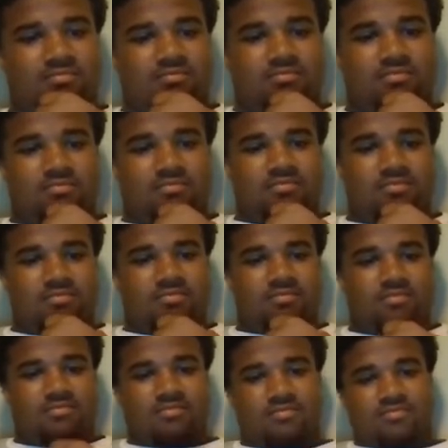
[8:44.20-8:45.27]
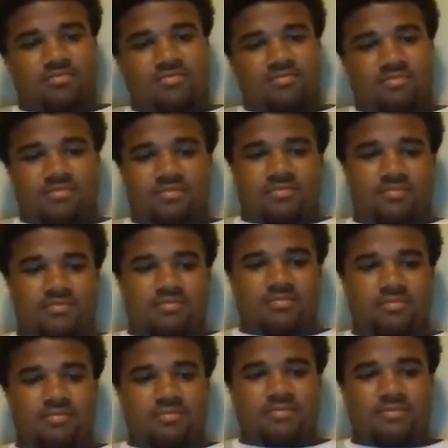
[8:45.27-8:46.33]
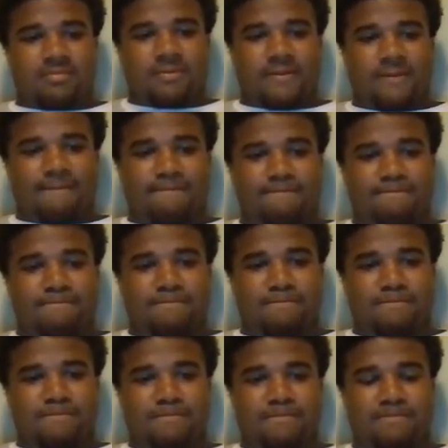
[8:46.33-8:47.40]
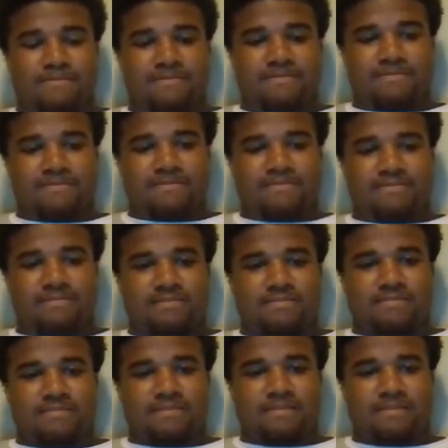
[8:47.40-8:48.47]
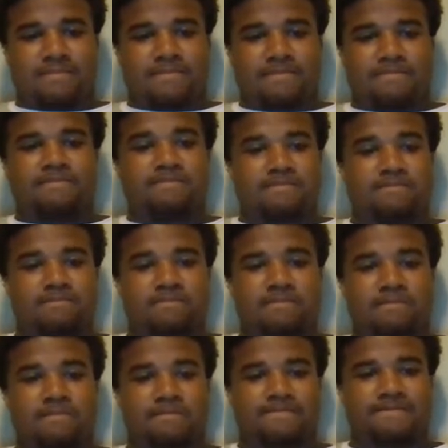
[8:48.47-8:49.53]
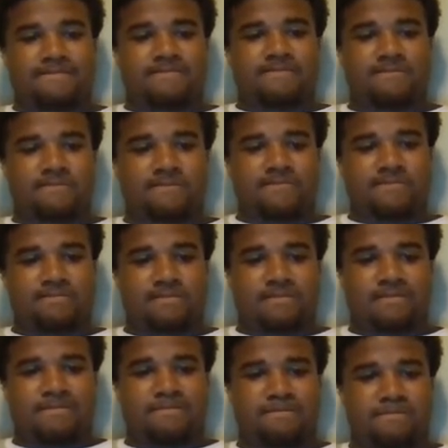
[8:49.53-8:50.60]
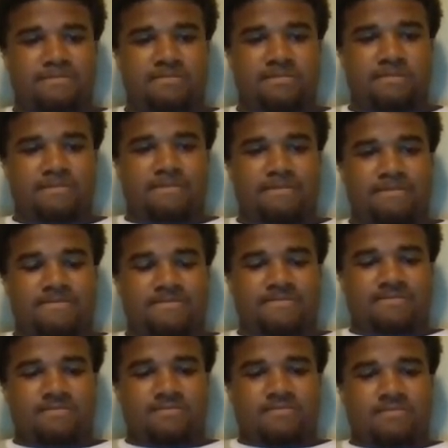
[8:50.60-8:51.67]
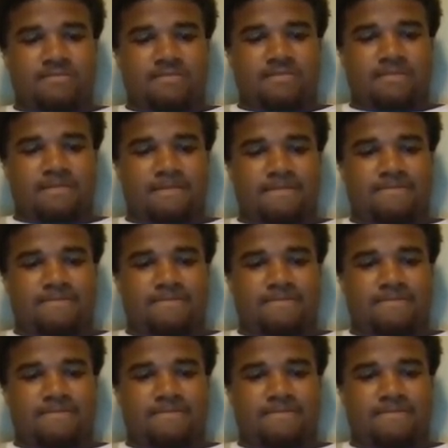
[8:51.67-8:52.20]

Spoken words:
This person isn't speaking.